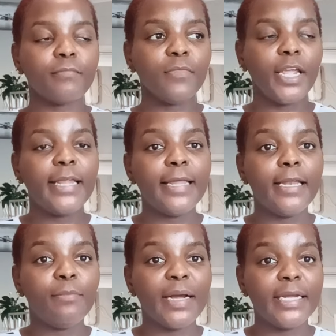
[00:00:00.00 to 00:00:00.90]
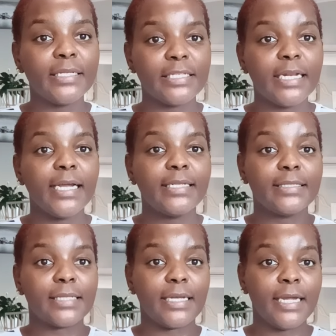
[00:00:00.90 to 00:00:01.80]
And then my dinner
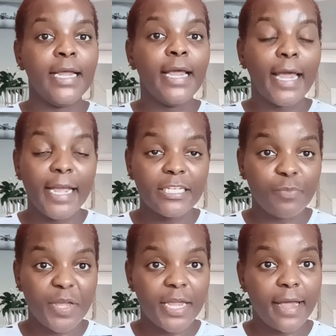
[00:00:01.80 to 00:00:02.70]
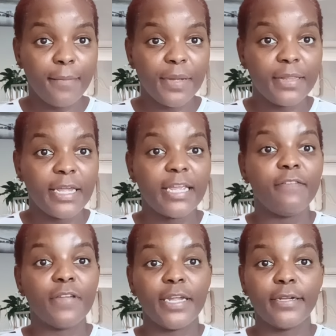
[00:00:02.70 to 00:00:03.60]
is at 8 p.m. in the
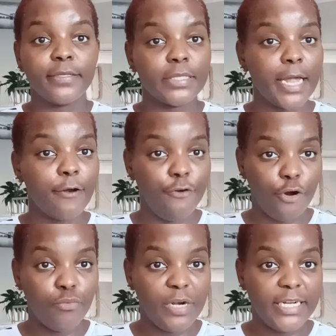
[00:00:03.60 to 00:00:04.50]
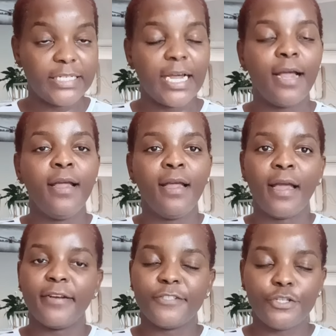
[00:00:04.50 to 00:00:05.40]
evenings and no later.
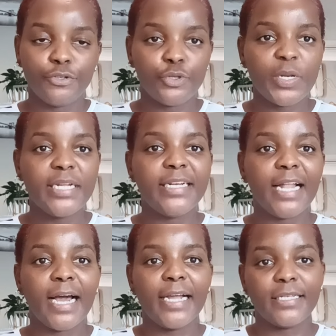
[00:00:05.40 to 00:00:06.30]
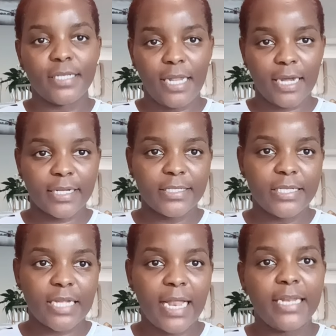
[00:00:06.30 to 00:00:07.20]
And it's usually light, like a
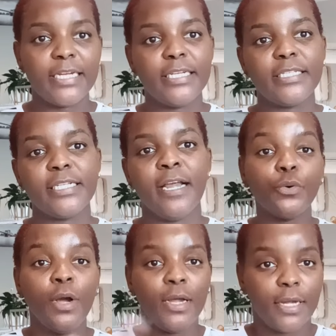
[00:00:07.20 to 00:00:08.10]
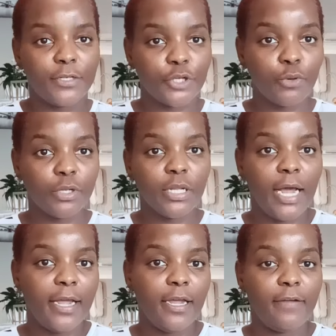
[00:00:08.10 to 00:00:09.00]
salad. In total,
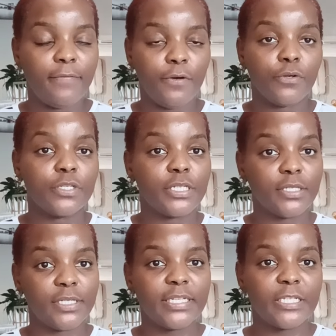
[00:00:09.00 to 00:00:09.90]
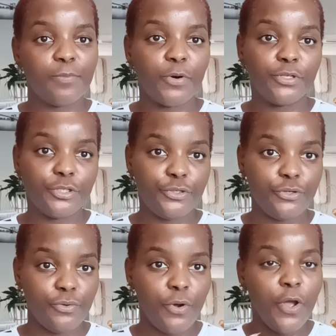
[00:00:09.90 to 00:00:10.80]
I have lost
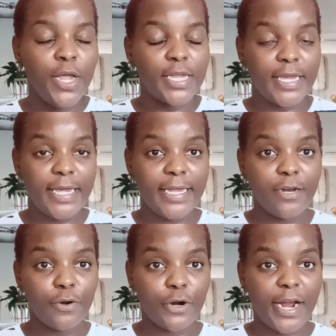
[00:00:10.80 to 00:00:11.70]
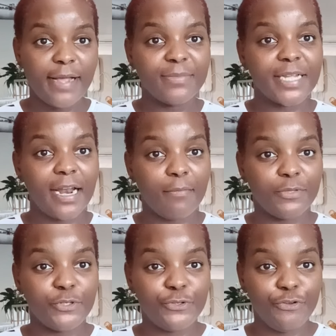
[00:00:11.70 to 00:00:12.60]
6.2 kilograms and I'm
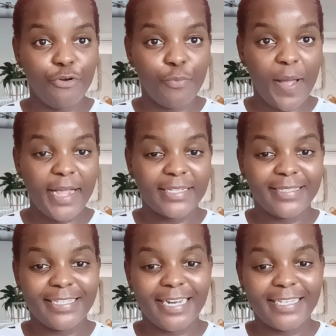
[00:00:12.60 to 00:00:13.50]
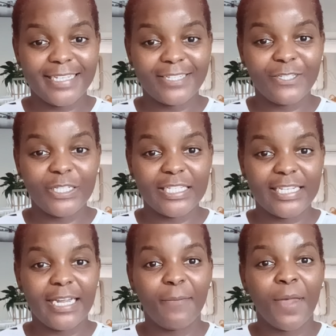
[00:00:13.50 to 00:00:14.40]
super ecstatic to
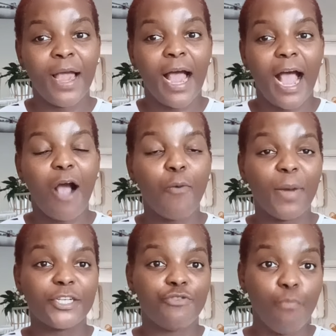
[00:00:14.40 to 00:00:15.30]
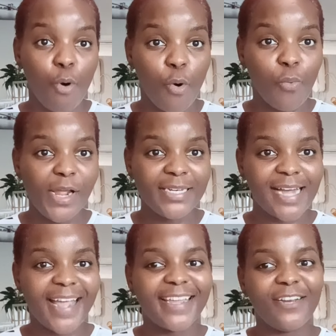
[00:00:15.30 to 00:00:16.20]
see how much more weight
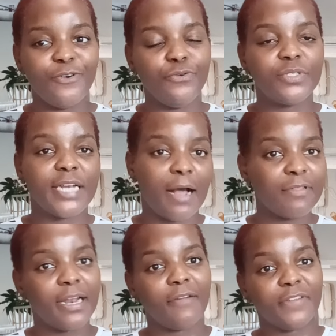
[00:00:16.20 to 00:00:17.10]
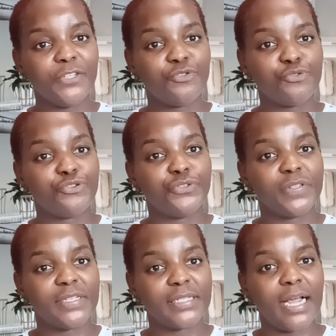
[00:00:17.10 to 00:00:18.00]
I can lose now that I've
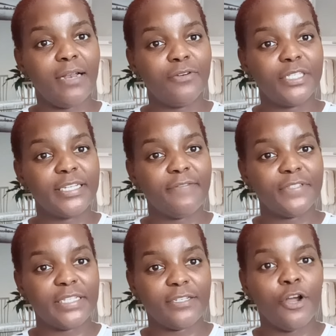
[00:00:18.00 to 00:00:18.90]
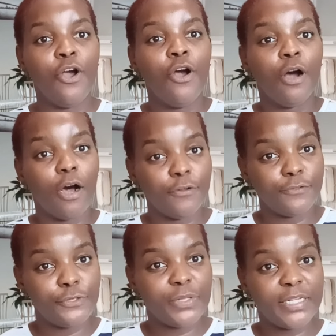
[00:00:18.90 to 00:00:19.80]
introduced this calorie deficit
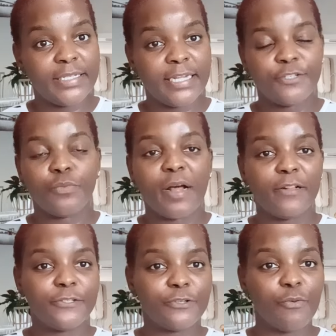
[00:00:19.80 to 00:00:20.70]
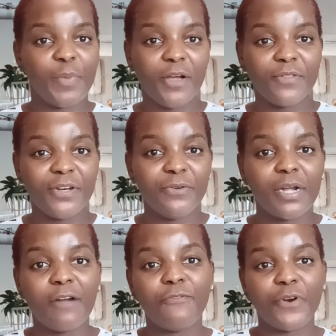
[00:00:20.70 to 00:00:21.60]
onto this as well. So be on the
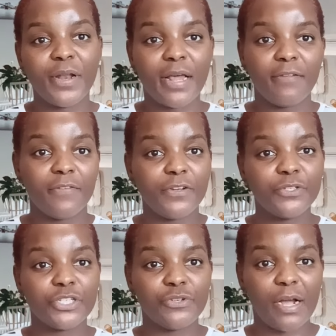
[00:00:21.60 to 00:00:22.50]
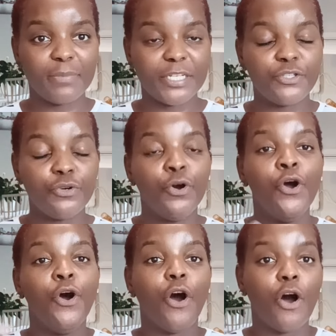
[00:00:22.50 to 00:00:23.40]
lookout for another video just to update you
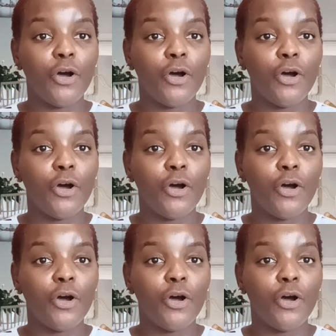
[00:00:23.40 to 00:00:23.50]
on